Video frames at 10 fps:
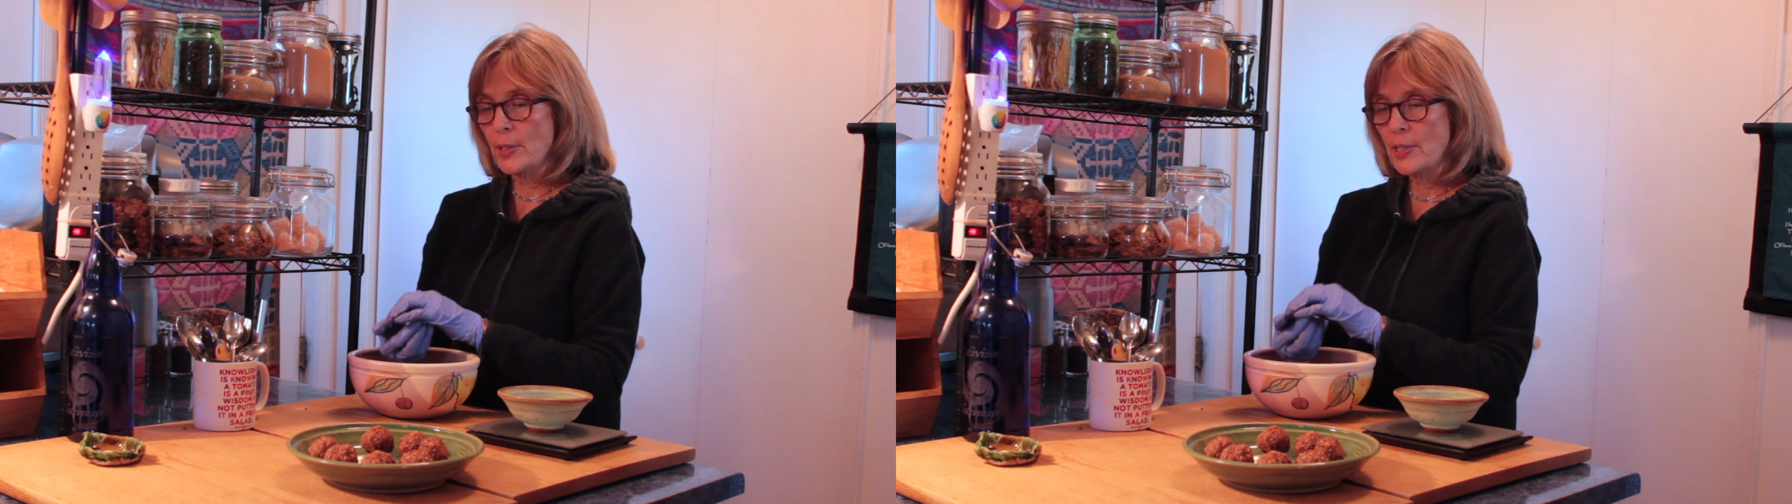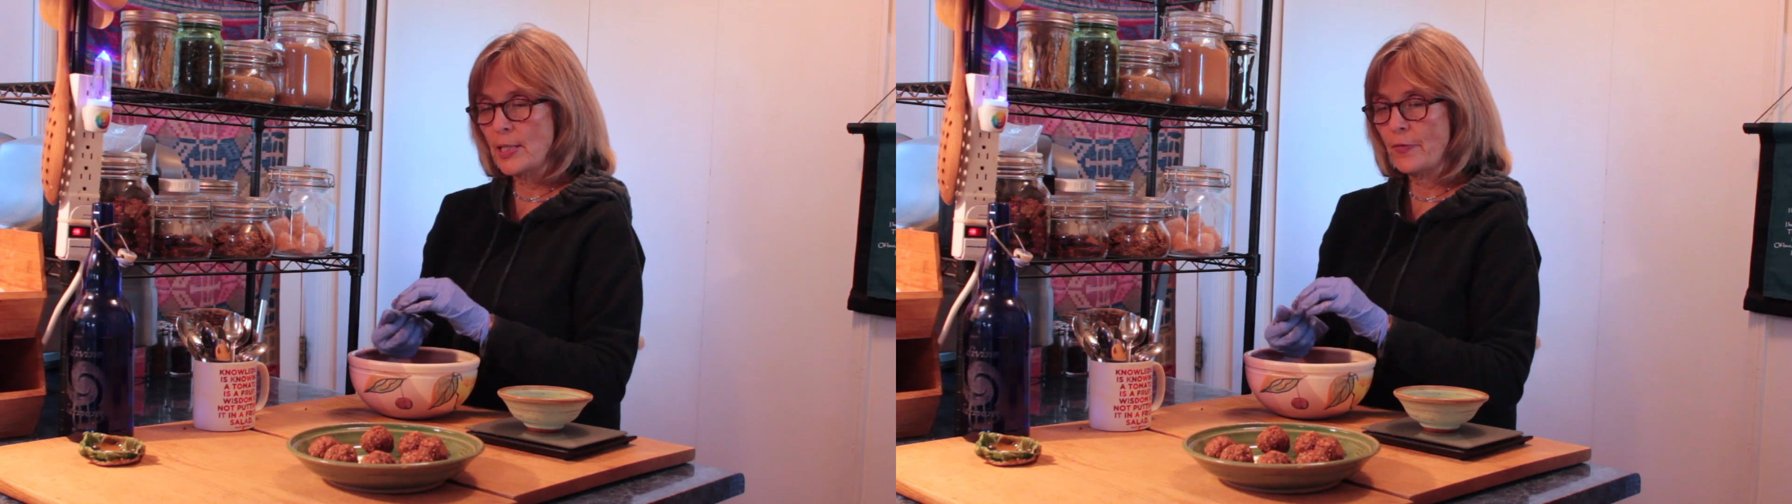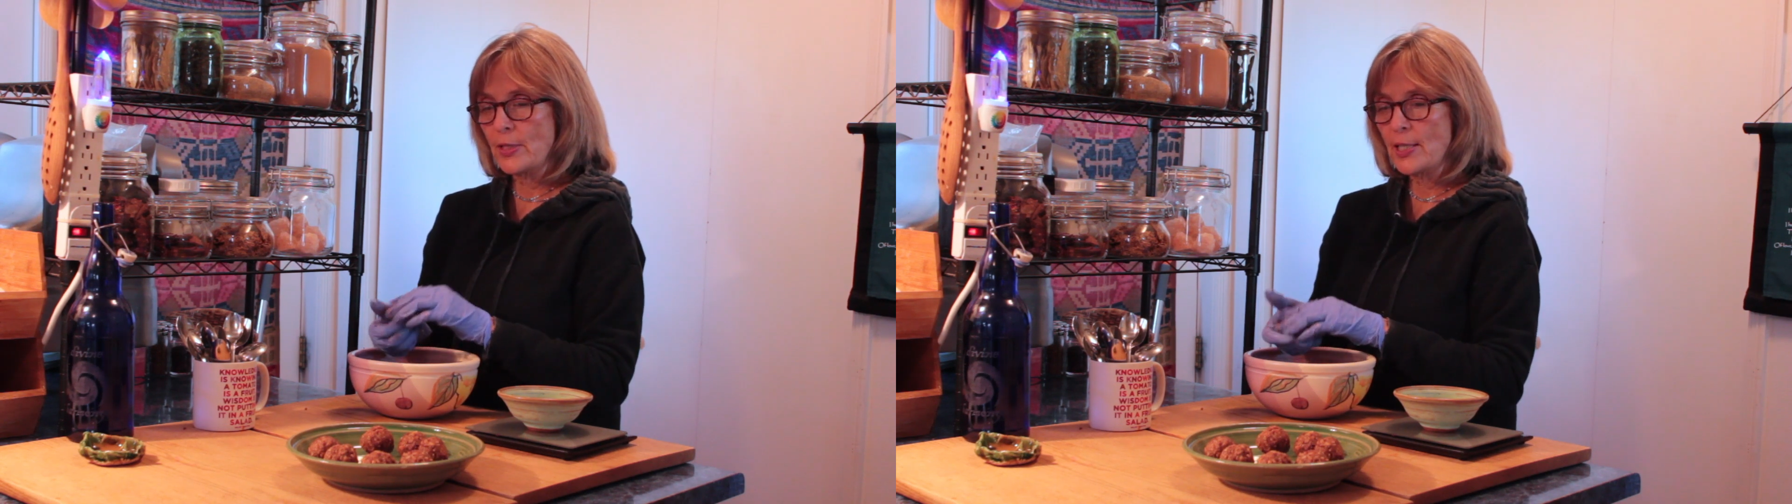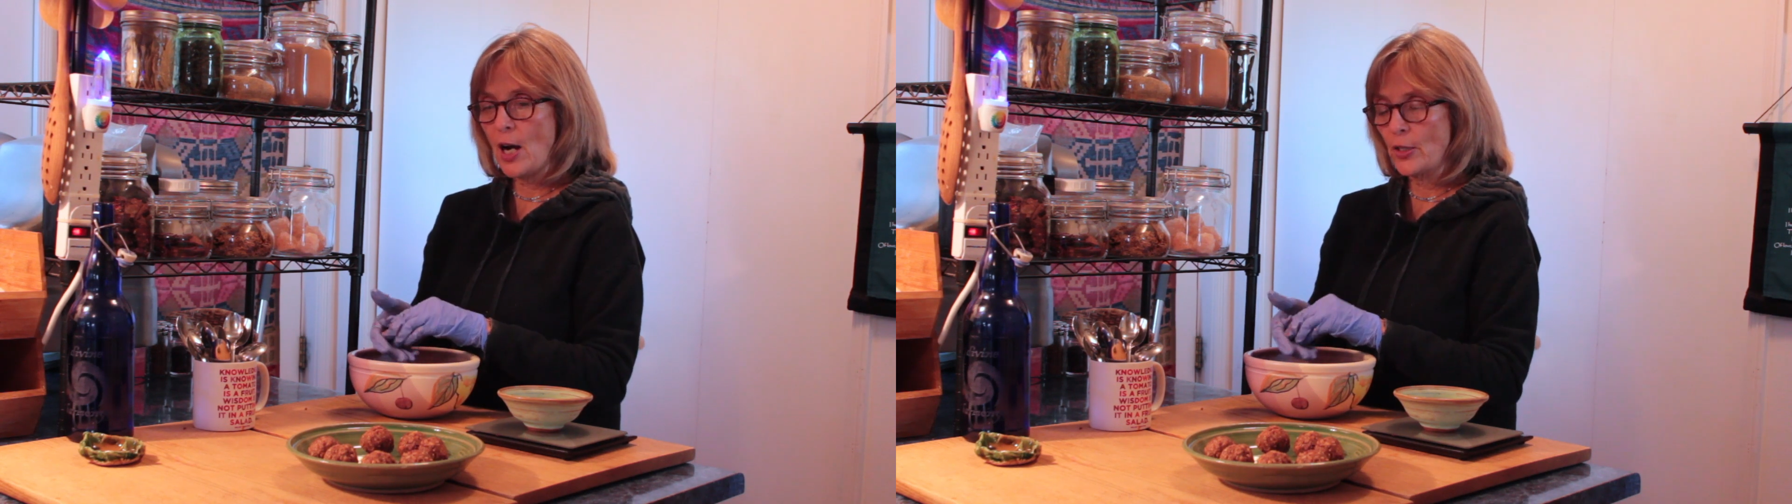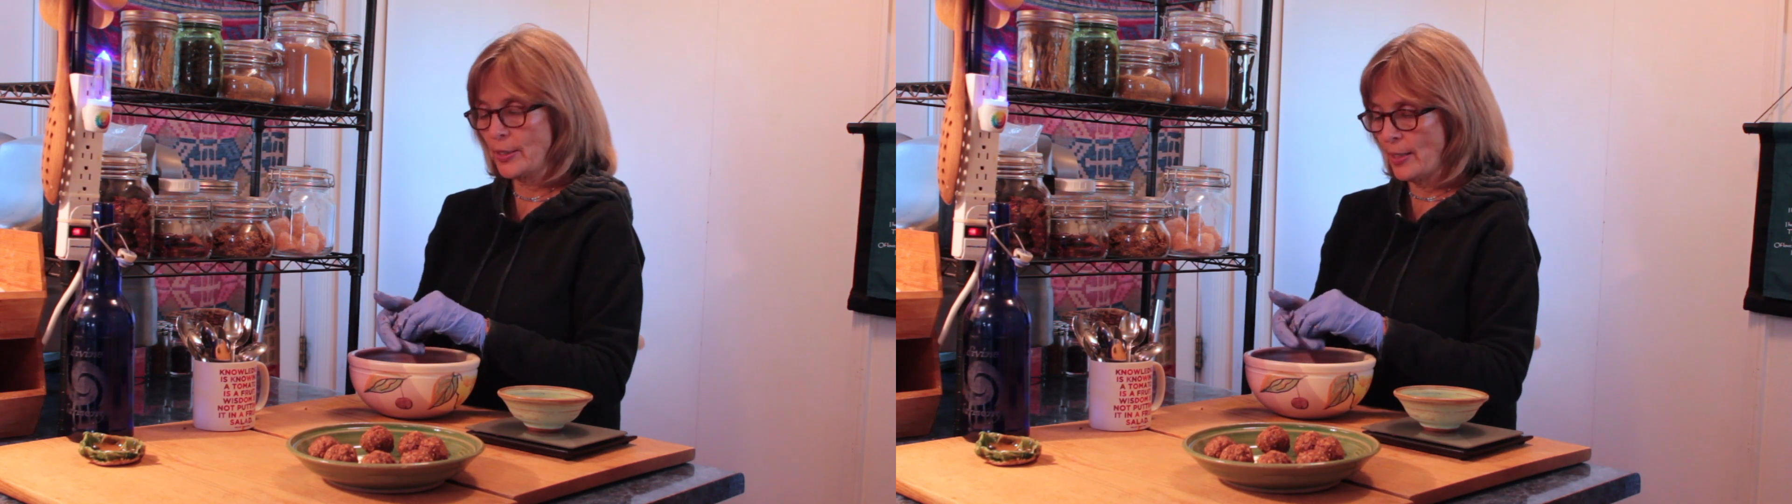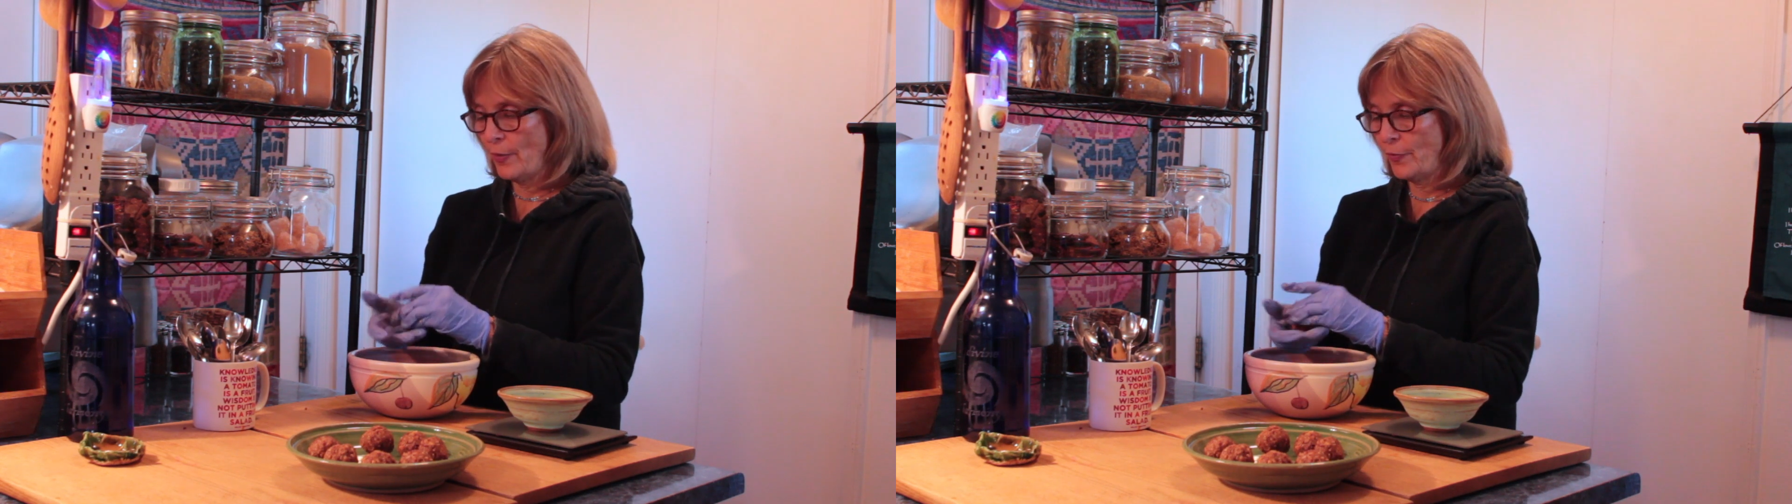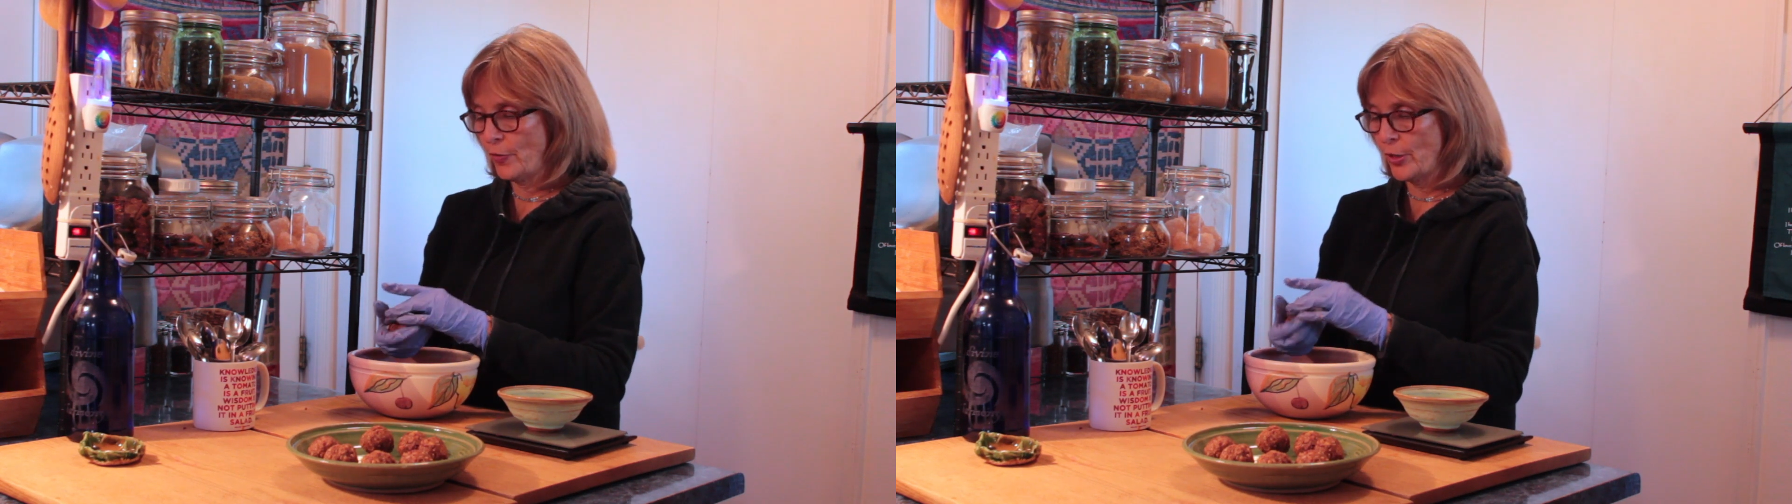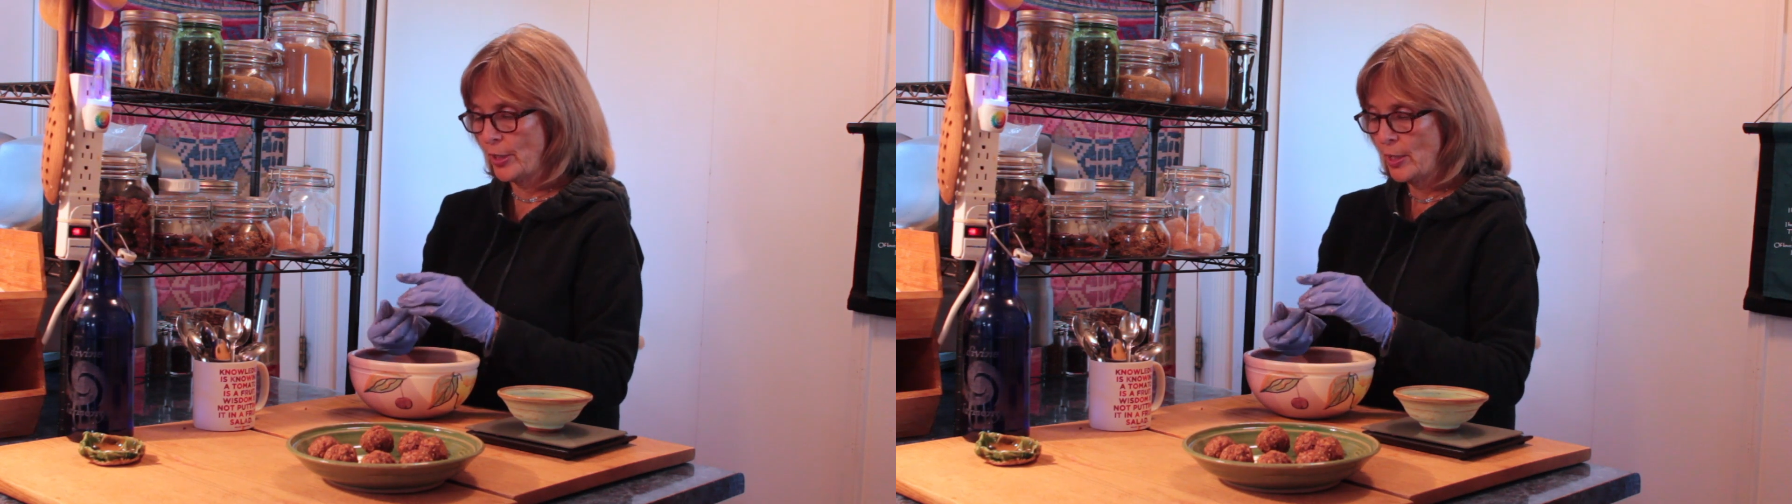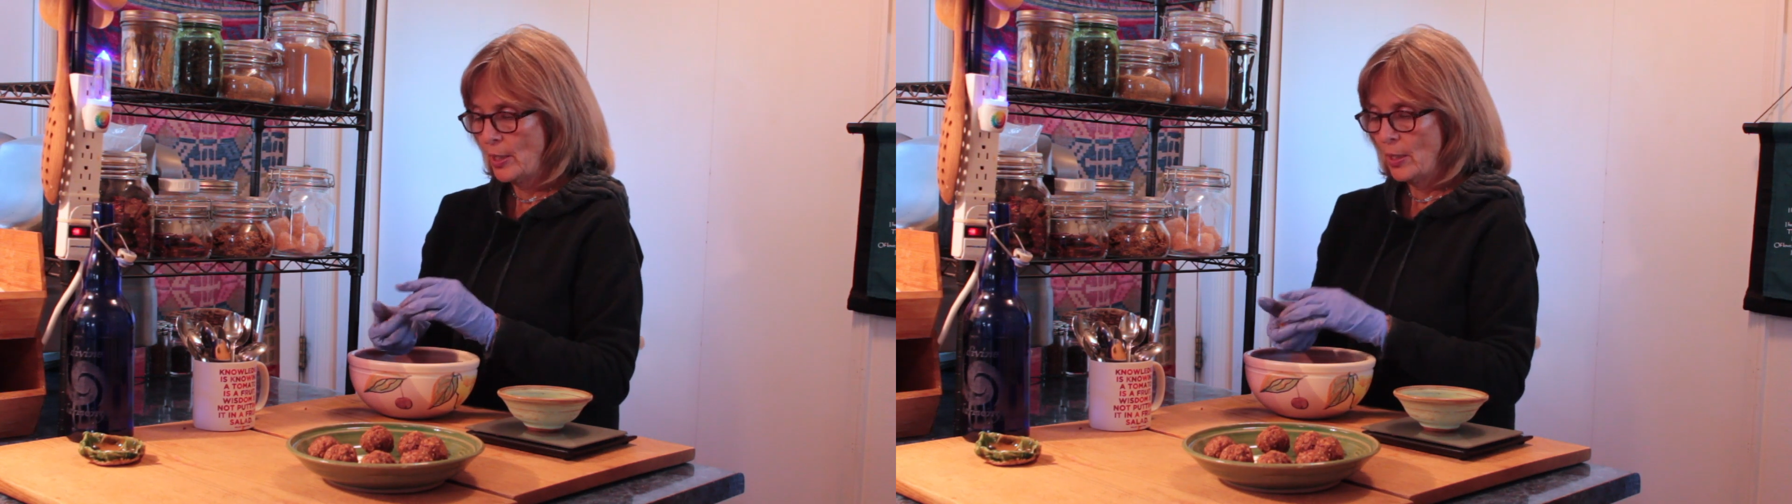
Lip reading: and see if it's hard enough for,